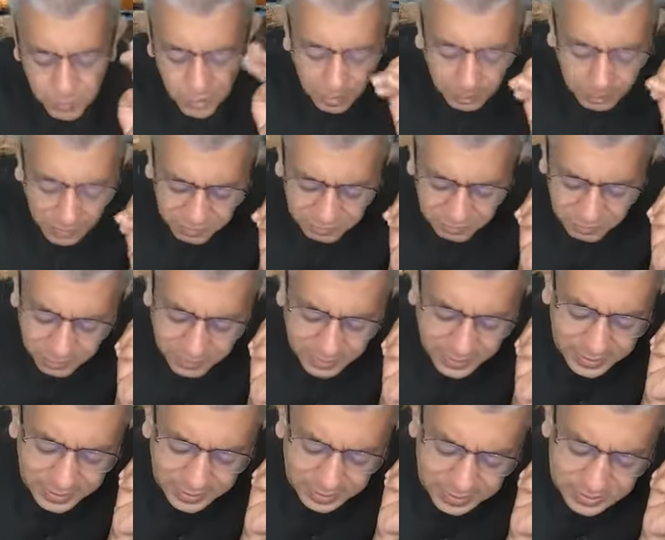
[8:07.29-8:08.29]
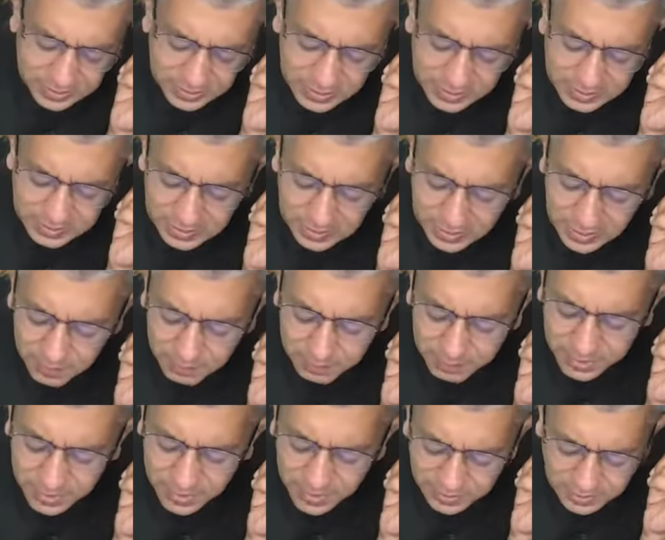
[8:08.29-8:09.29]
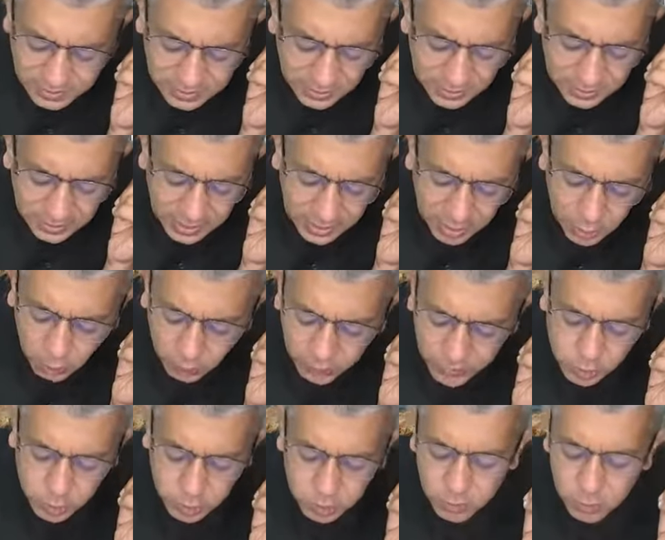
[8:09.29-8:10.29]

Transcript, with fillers: Apart from that, in this case, the company has done the innovation.